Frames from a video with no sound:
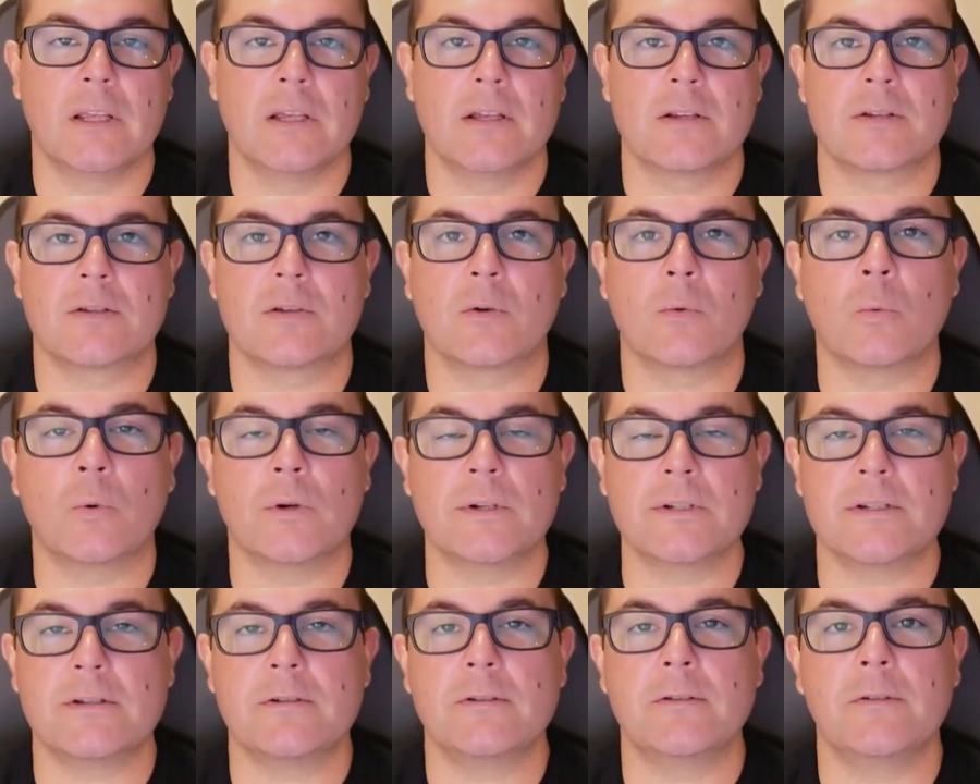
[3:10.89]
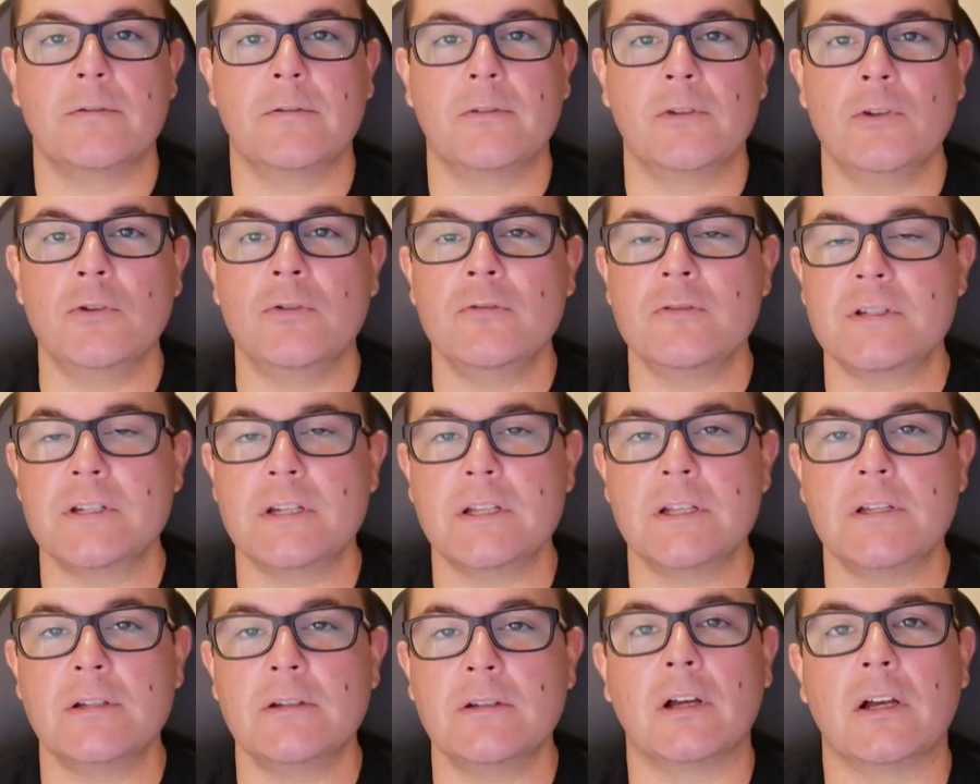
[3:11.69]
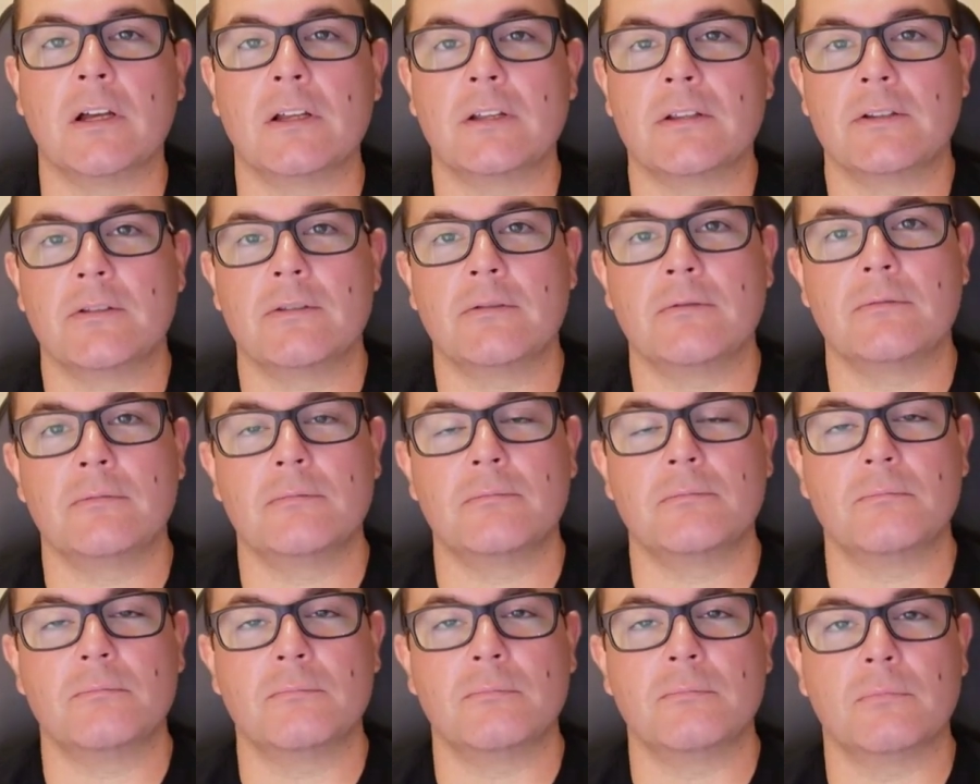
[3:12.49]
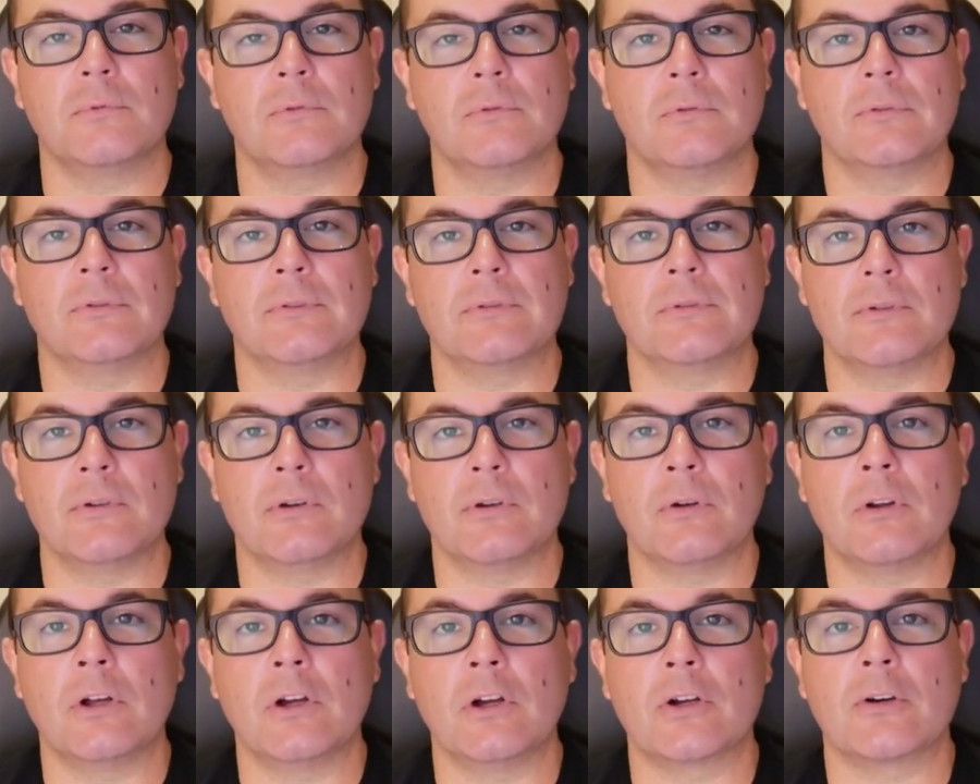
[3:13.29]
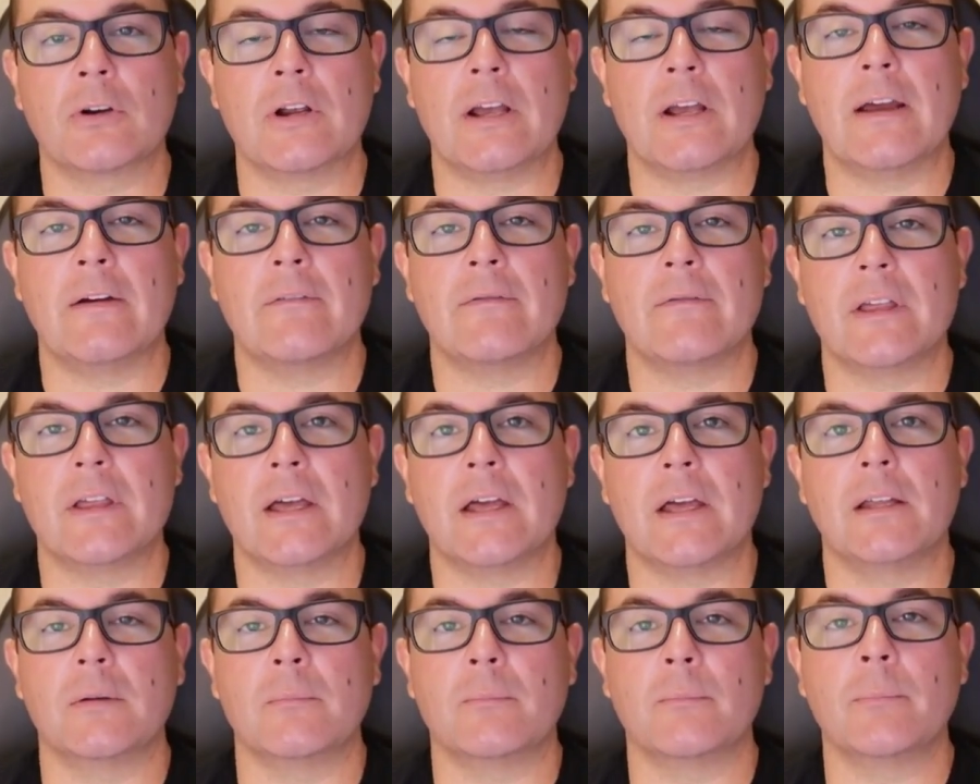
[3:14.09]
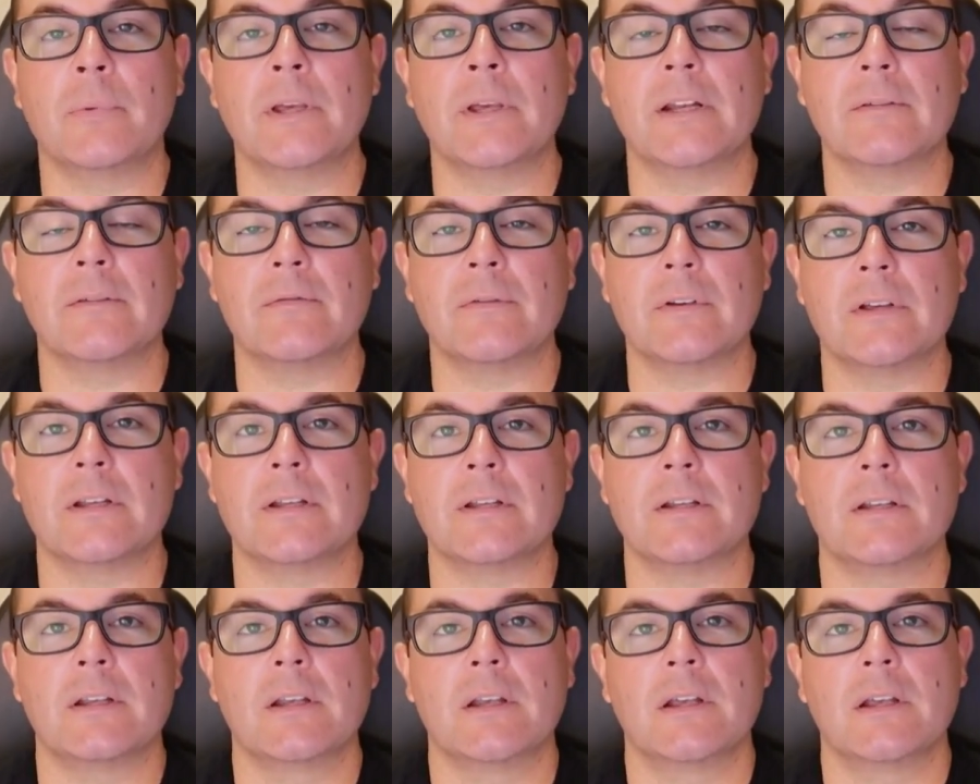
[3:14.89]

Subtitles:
So once you've used it, you no longer have that benefit.